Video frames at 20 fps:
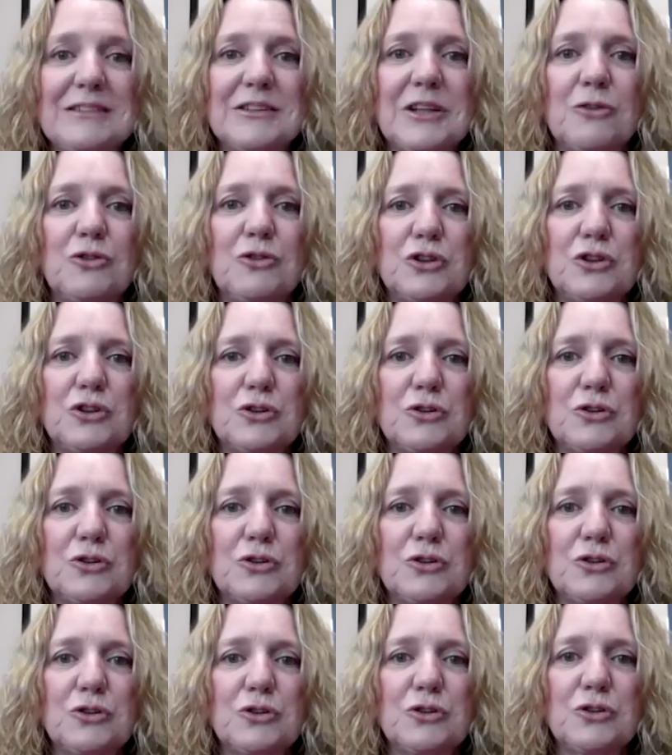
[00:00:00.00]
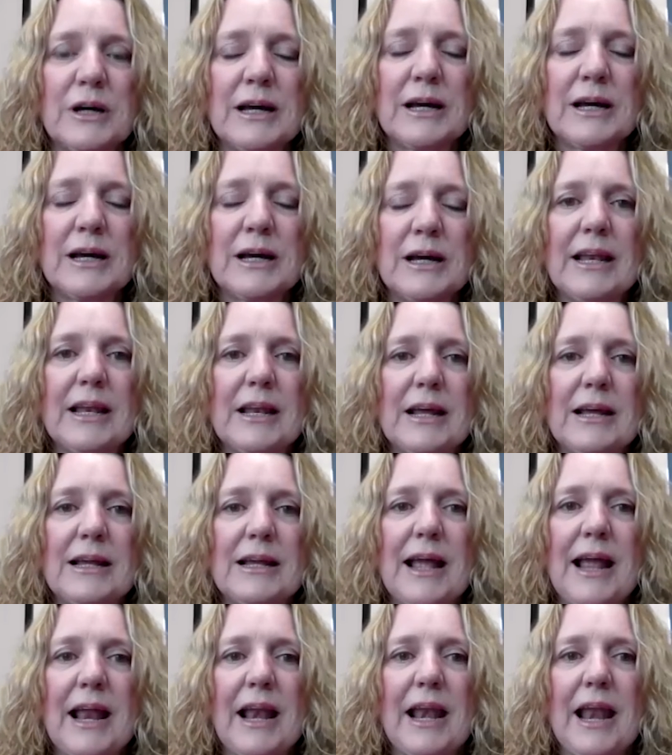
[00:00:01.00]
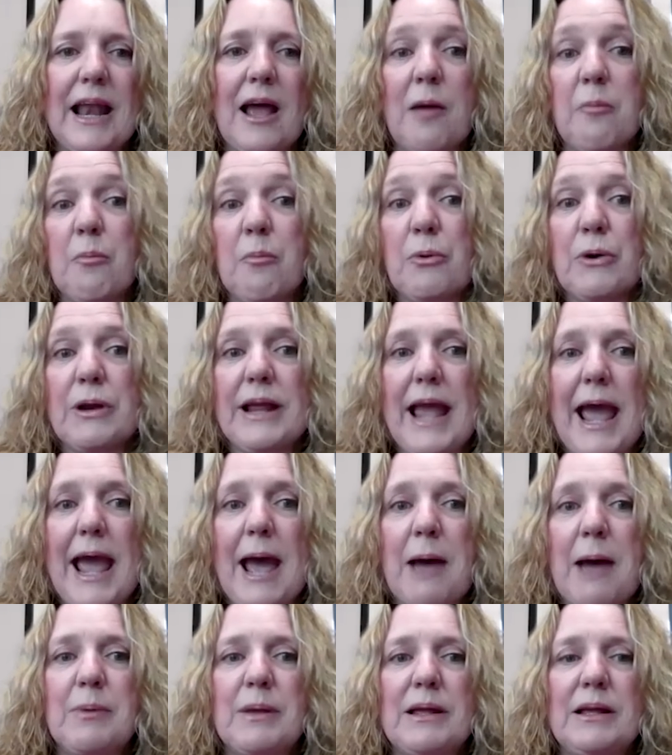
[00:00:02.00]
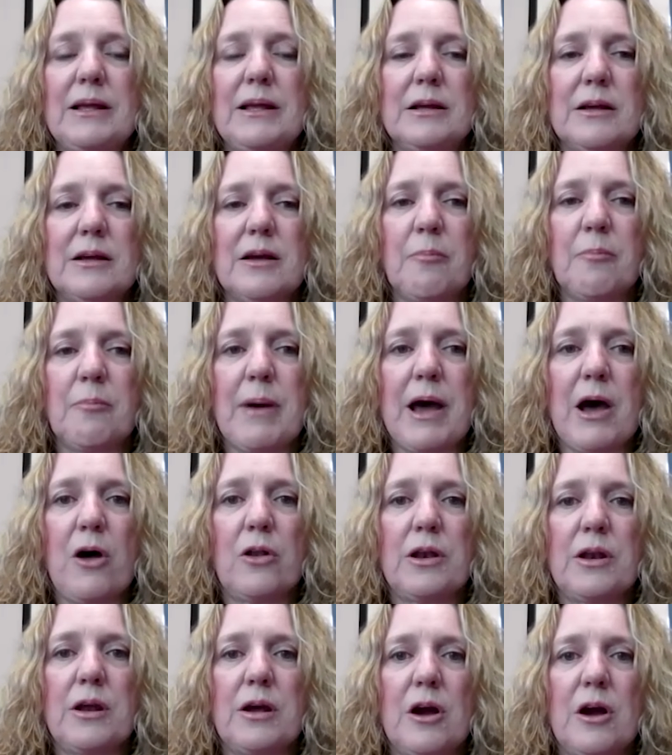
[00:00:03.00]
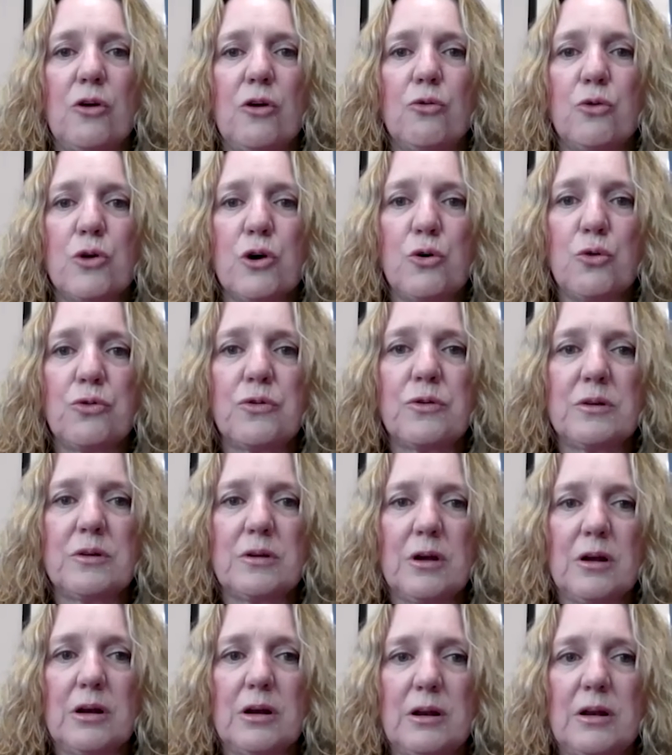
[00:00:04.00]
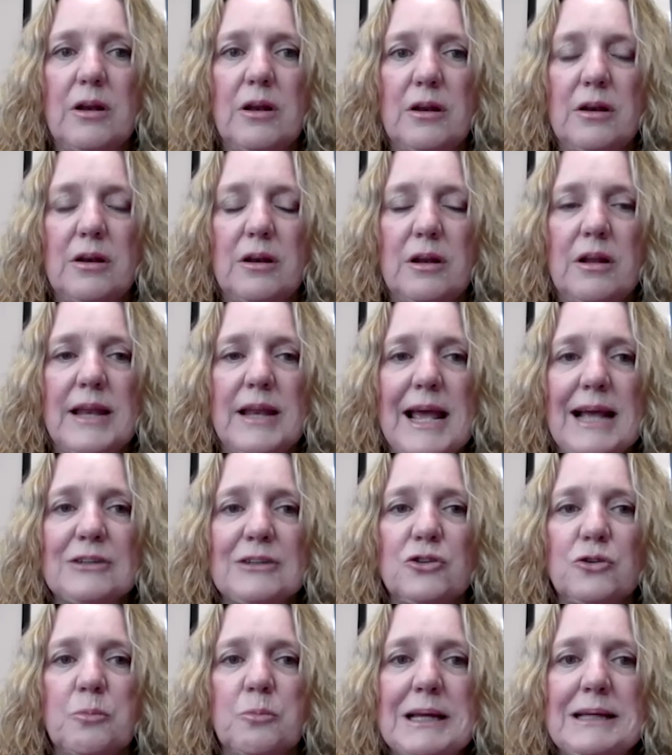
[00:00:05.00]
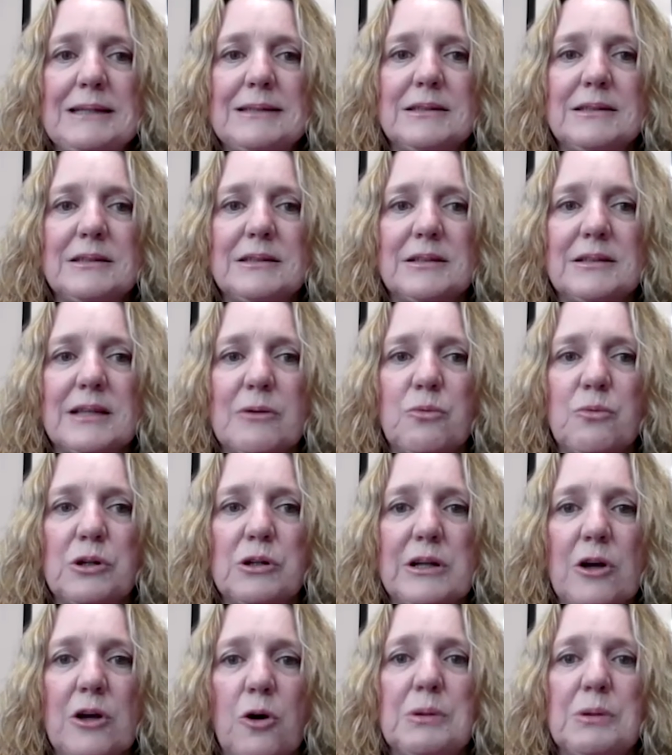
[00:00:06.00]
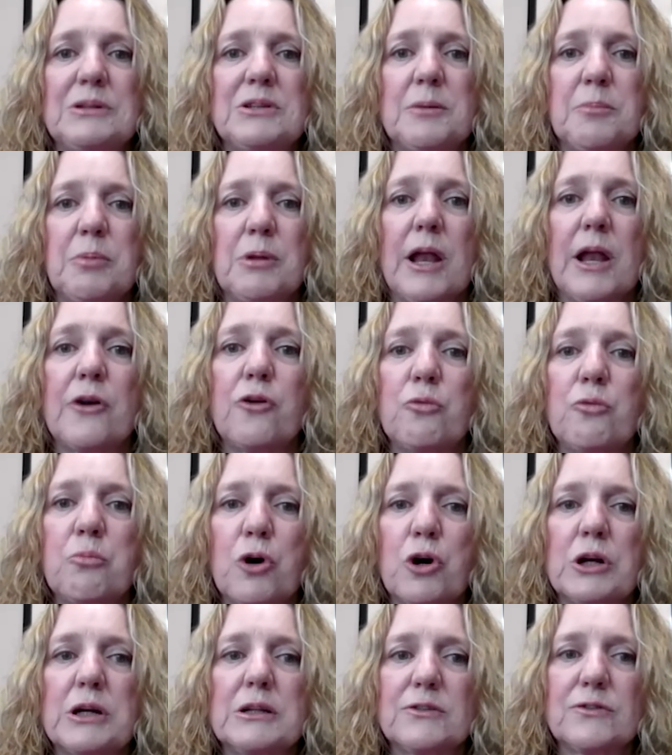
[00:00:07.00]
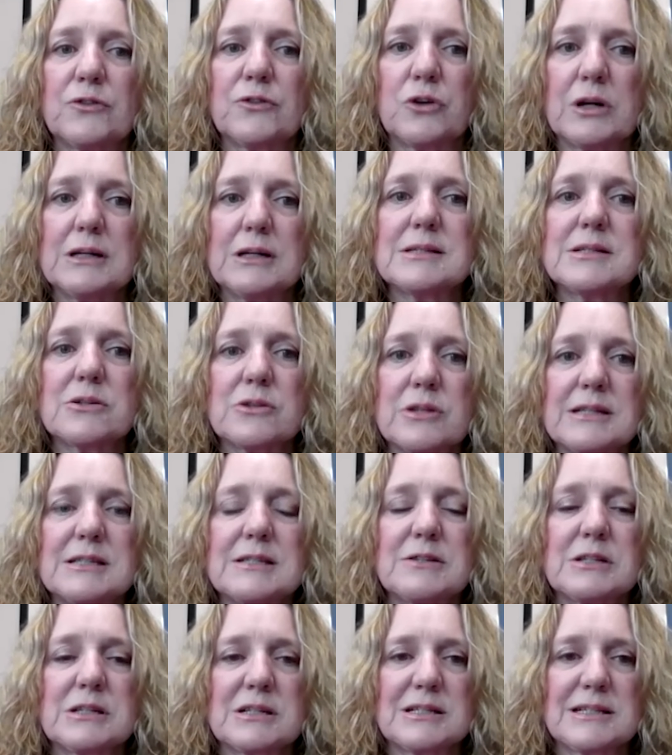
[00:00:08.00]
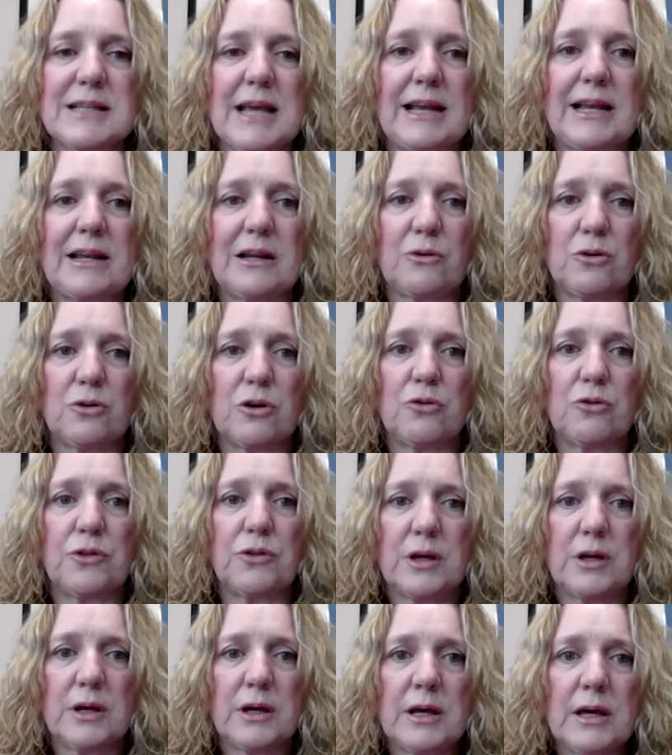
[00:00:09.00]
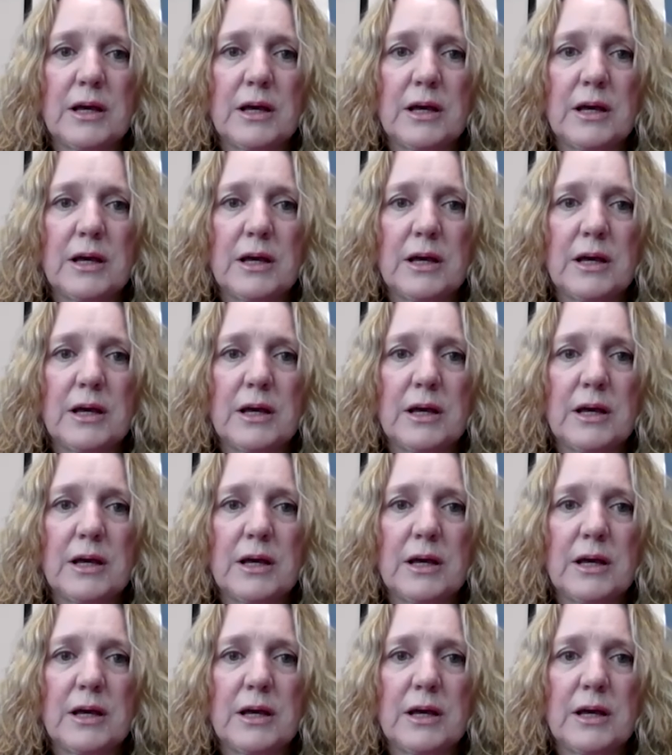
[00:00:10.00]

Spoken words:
think so too. And I'm pretty happy about our growth on a national basis. That really opens up a lot of new markets for us. So that's exciting growth.